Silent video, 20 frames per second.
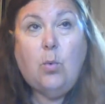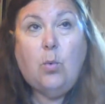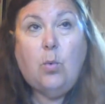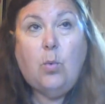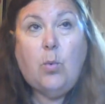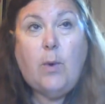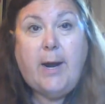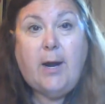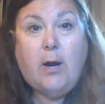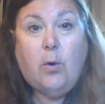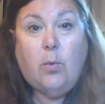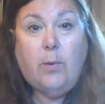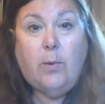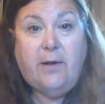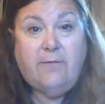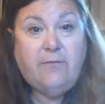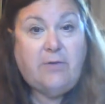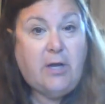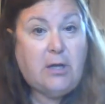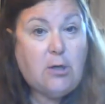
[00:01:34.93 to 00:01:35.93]
where
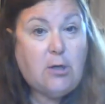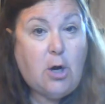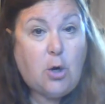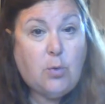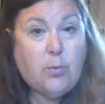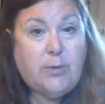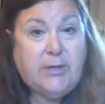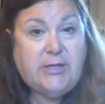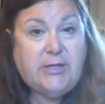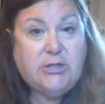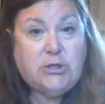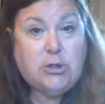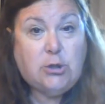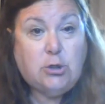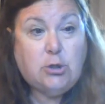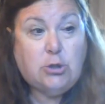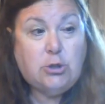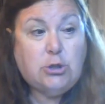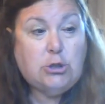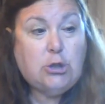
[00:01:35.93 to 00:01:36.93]
we've done our
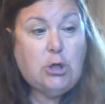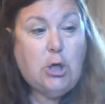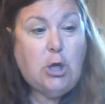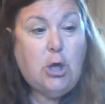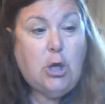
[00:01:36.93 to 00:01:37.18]
research,